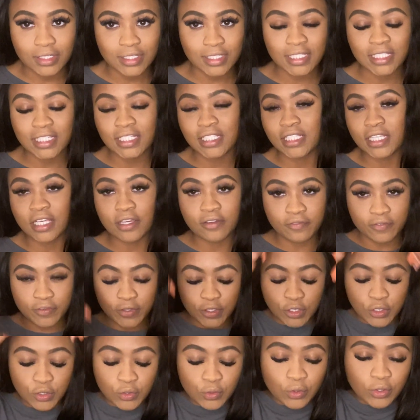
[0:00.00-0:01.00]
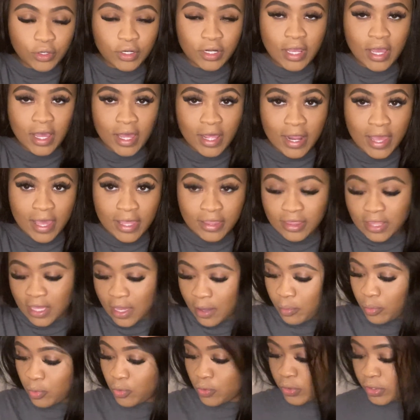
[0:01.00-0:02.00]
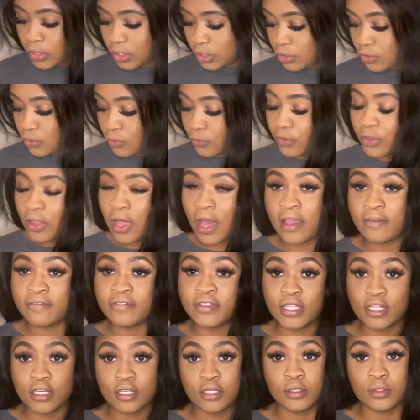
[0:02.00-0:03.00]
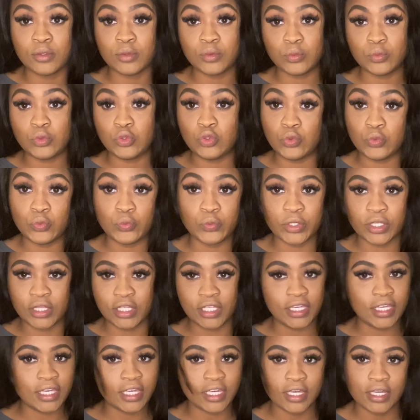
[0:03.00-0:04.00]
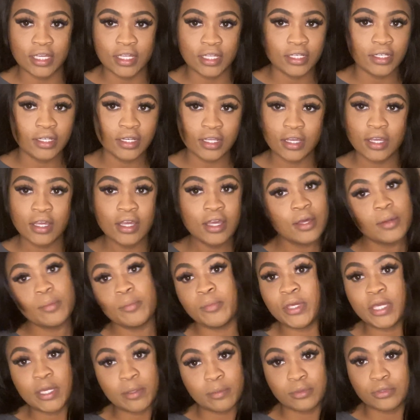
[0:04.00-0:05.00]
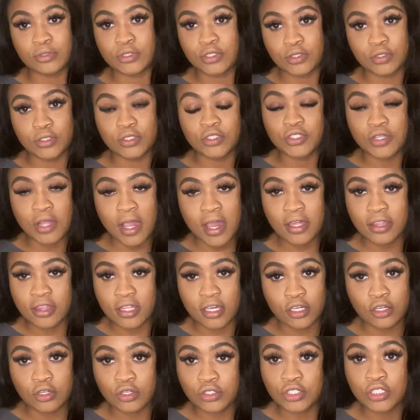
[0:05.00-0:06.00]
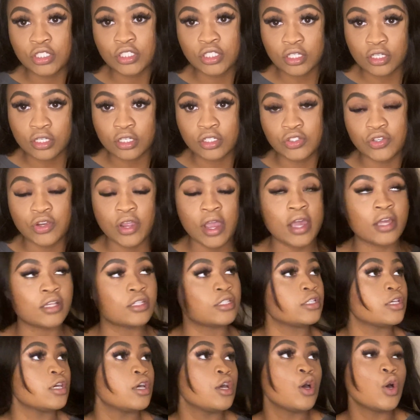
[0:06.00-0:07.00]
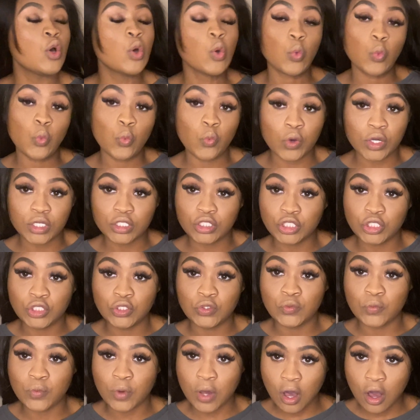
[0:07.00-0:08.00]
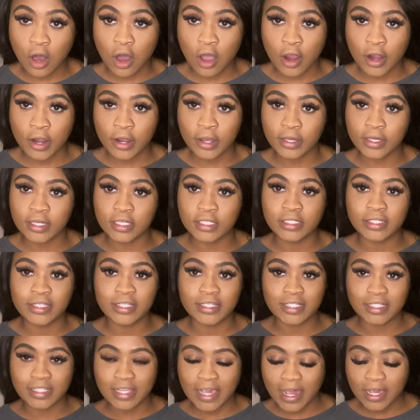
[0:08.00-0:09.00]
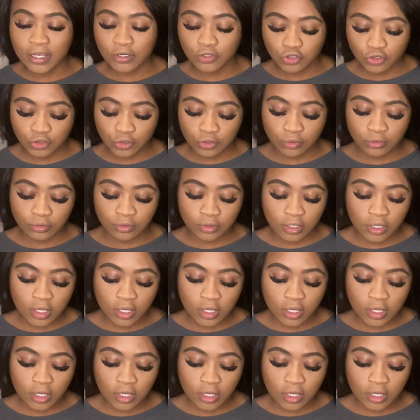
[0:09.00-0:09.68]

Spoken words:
If you're not at that point in your life, then you really can't be able to attract that. You're just gonna attract what you are. It's the sad truth.